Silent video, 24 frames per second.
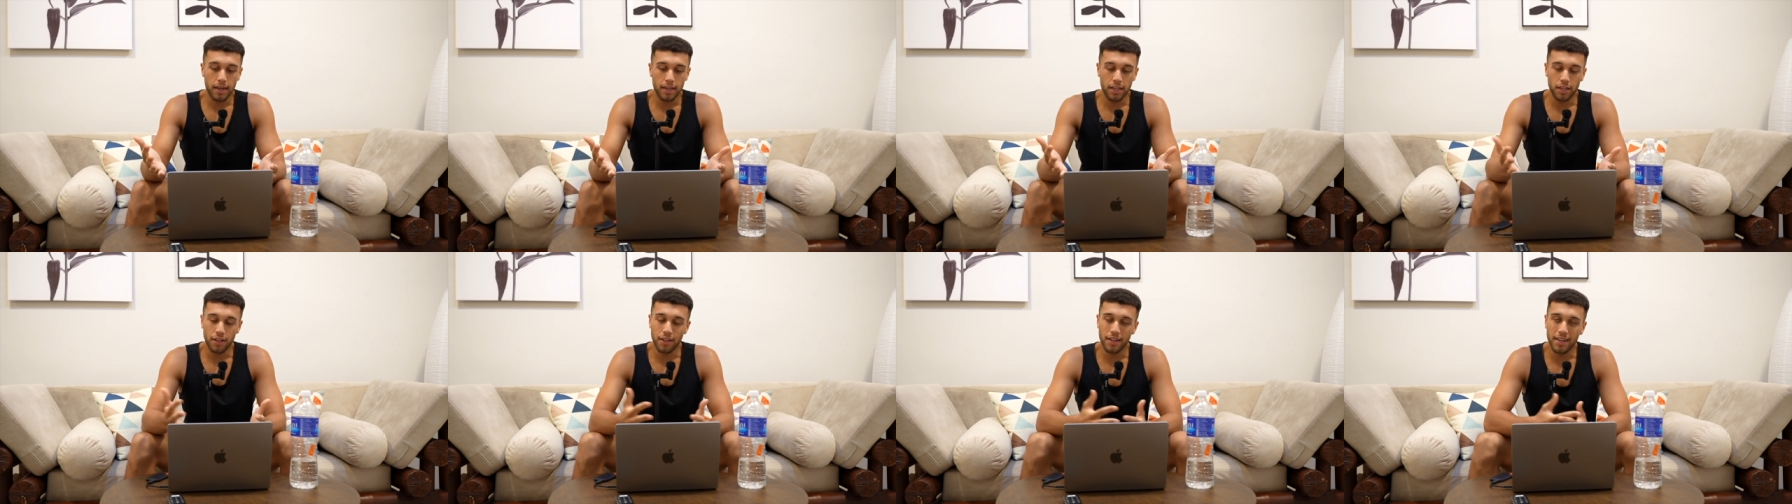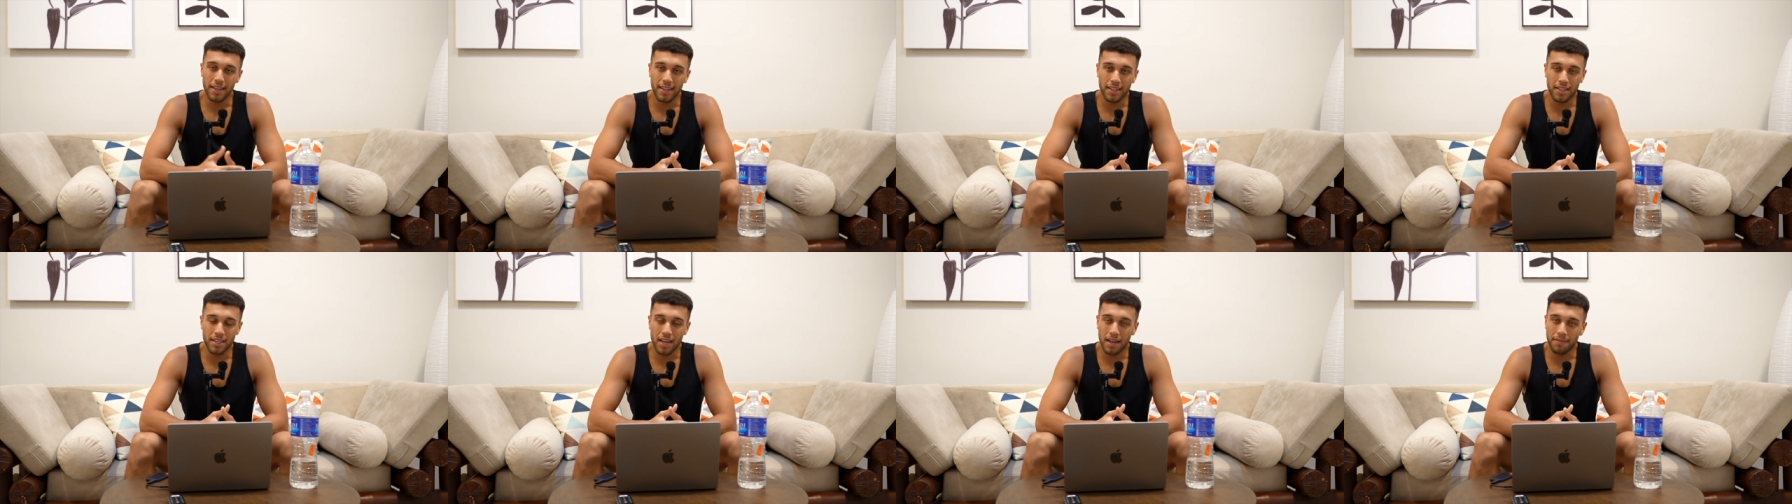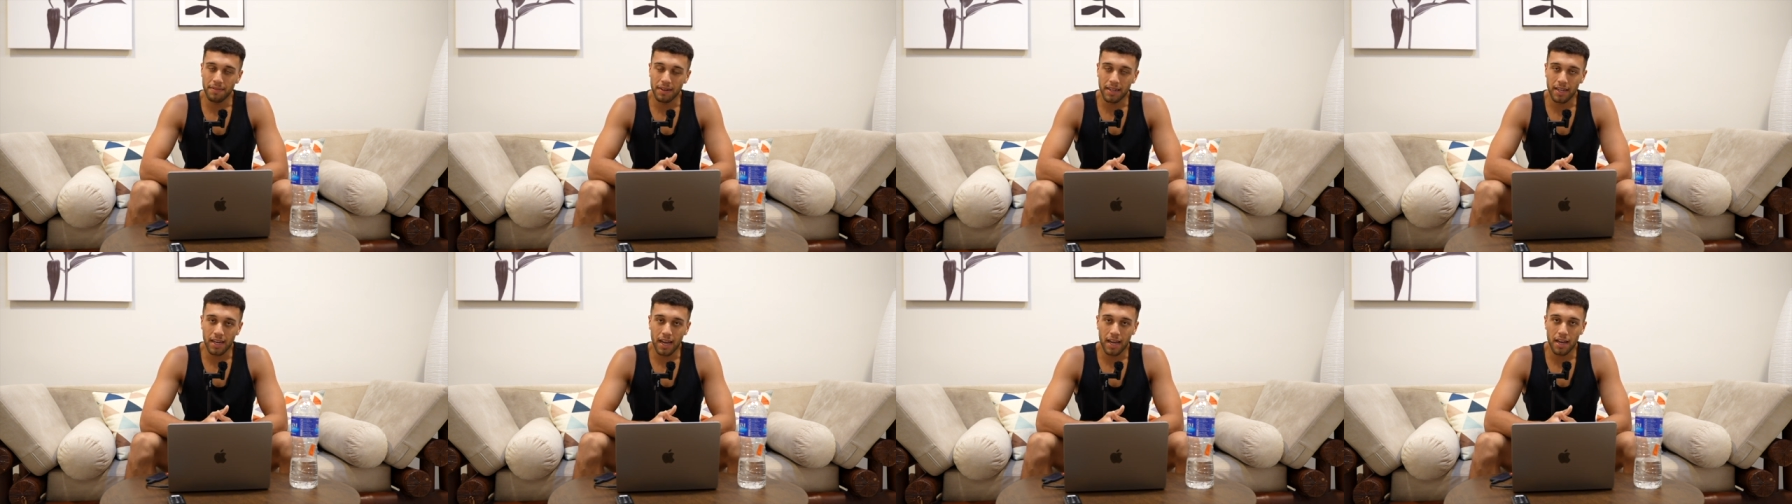you need to have
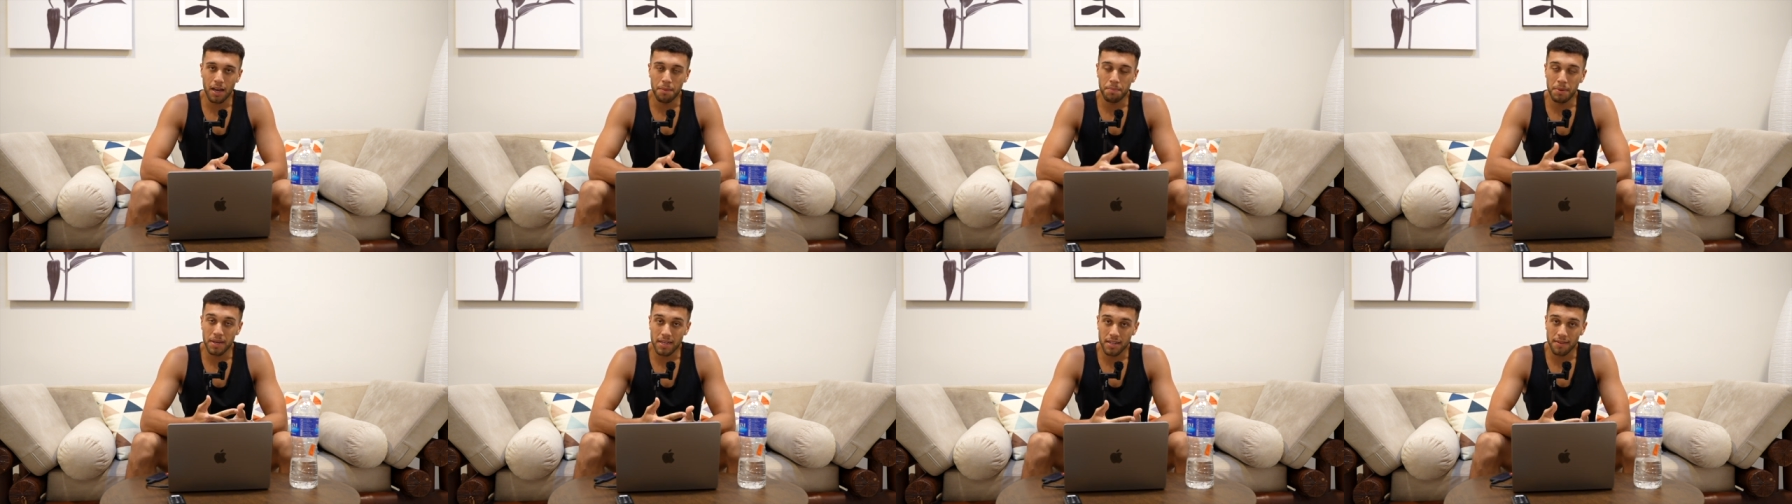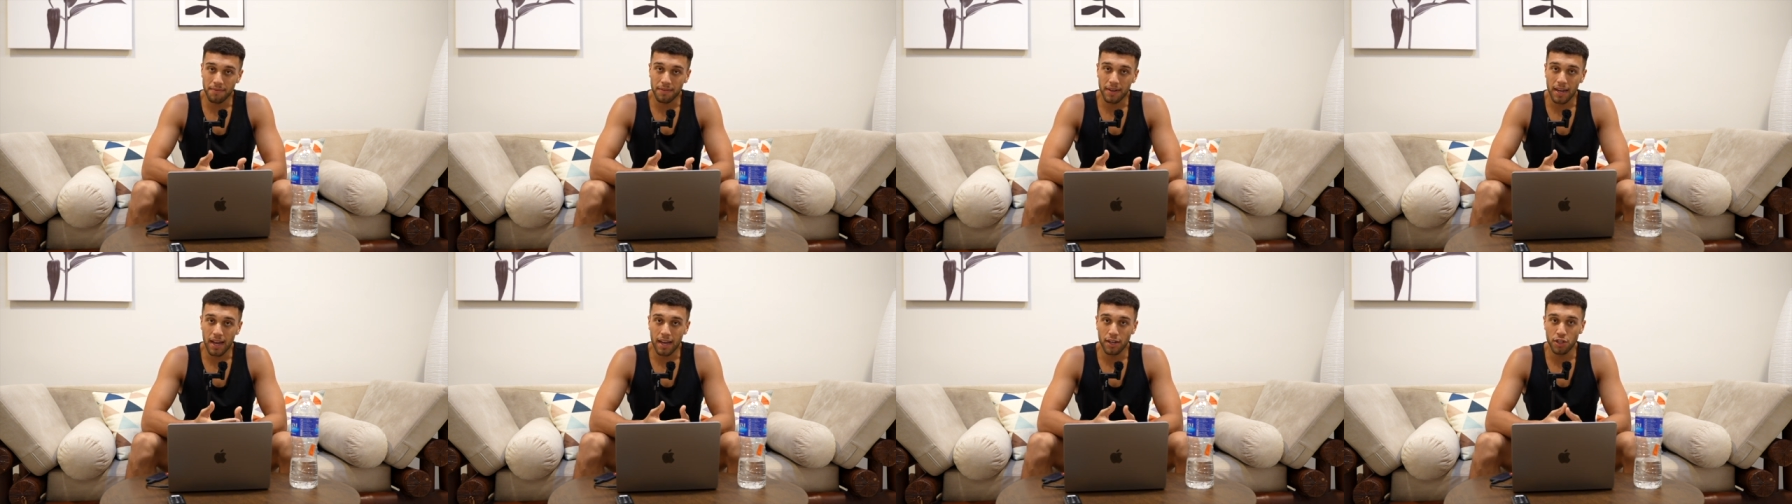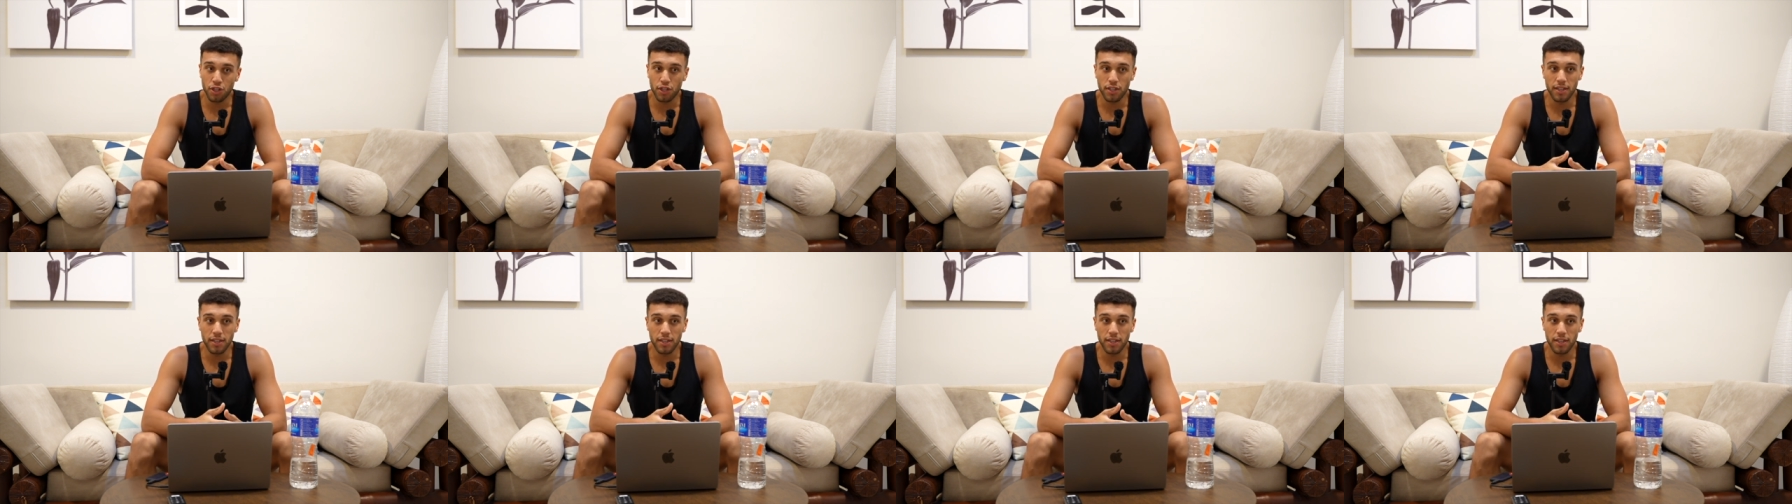a, ca- a piece of cash.